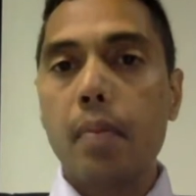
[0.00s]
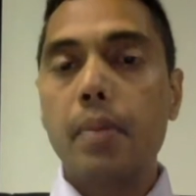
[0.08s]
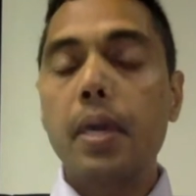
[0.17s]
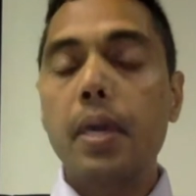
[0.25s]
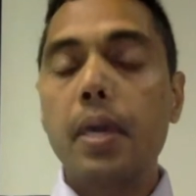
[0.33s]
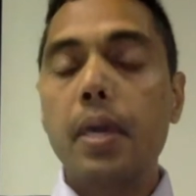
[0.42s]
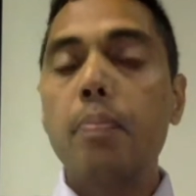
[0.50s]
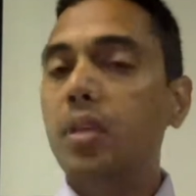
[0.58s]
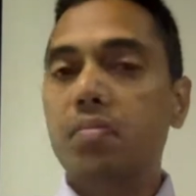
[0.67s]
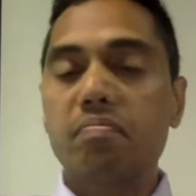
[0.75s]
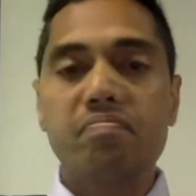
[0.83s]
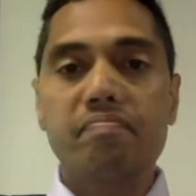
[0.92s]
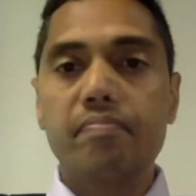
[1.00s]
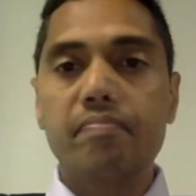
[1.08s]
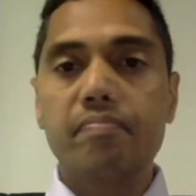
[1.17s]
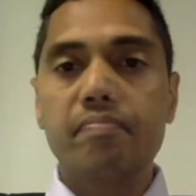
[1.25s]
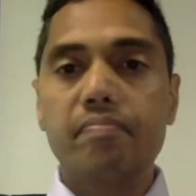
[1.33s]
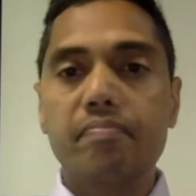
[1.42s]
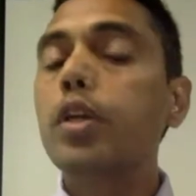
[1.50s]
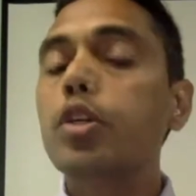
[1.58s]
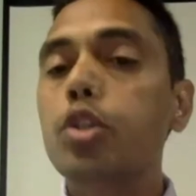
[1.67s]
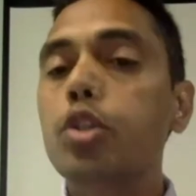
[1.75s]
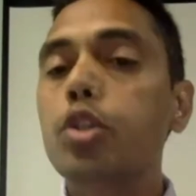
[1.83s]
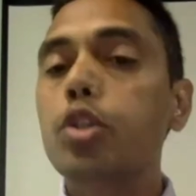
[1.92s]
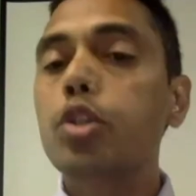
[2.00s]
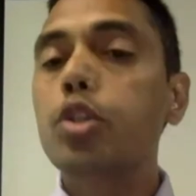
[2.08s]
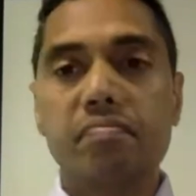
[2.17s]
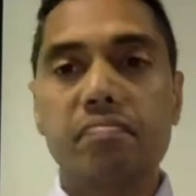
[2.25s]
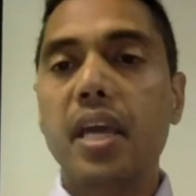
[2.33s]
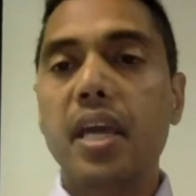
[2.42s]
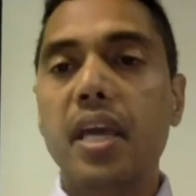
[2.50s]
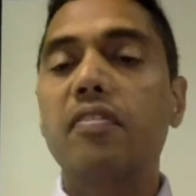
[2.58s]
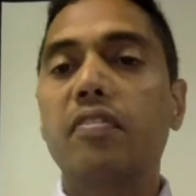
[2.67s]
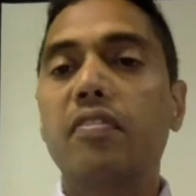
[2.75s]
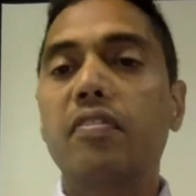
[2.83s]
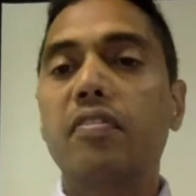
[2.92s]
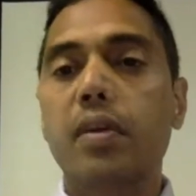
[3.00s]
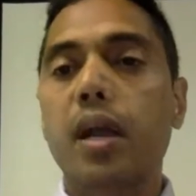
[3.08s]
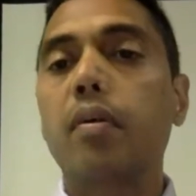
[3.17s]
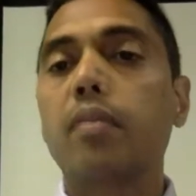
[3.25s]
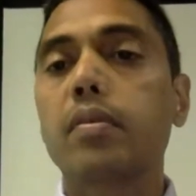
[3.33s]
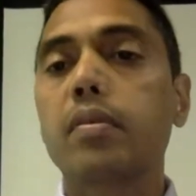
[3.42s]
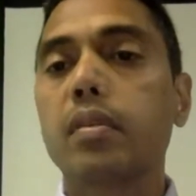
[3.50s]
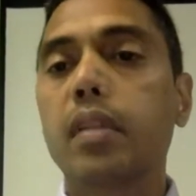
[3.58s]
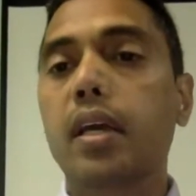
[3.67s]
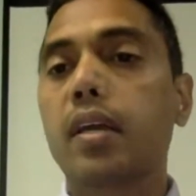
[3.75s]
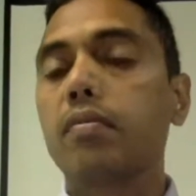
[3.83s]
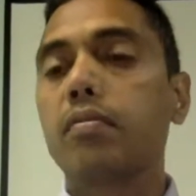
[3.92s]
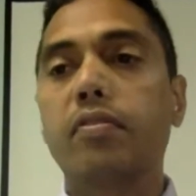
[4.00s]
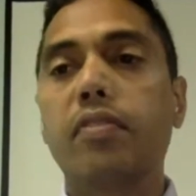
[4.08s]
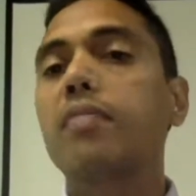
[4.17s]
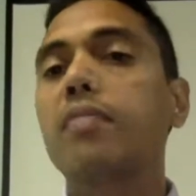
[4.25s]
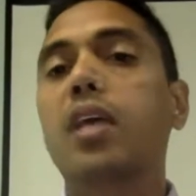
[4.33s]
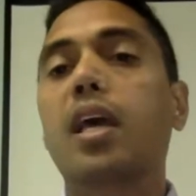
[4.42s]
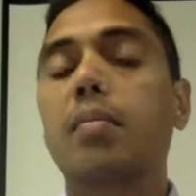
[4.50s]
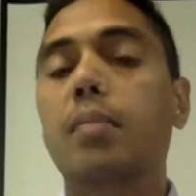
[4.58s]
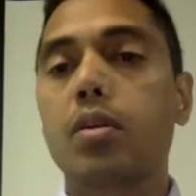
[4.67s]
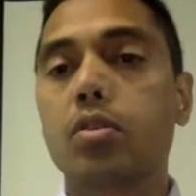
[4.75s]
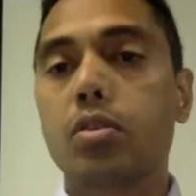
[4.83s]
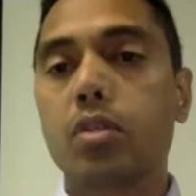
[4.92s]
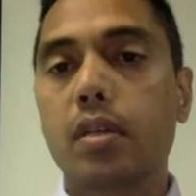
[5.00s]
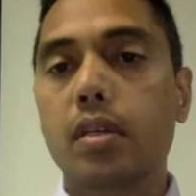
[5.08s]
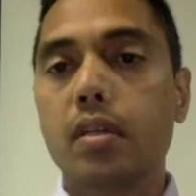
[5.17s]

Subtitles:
People with no issues, they can figure it out like in 5 centimeters.